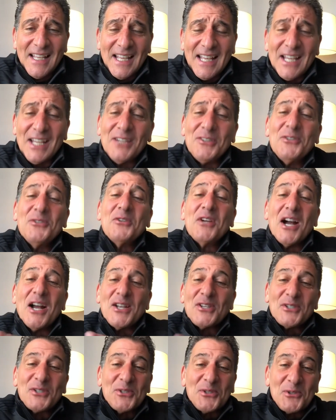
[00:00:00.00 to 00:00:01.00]
and you
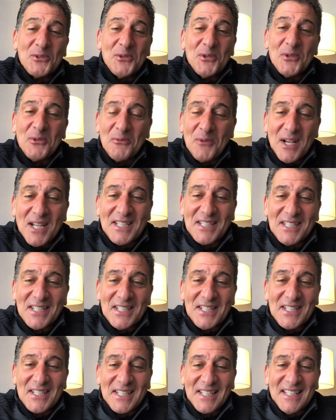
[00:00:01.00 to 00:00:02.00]
guys enjoy the rest of
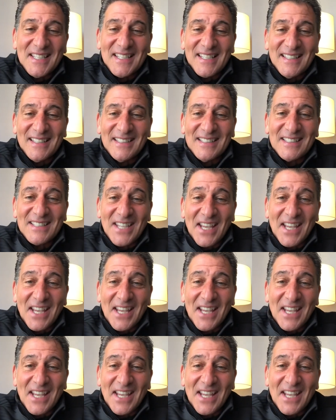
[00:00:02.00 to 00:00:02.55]
the season.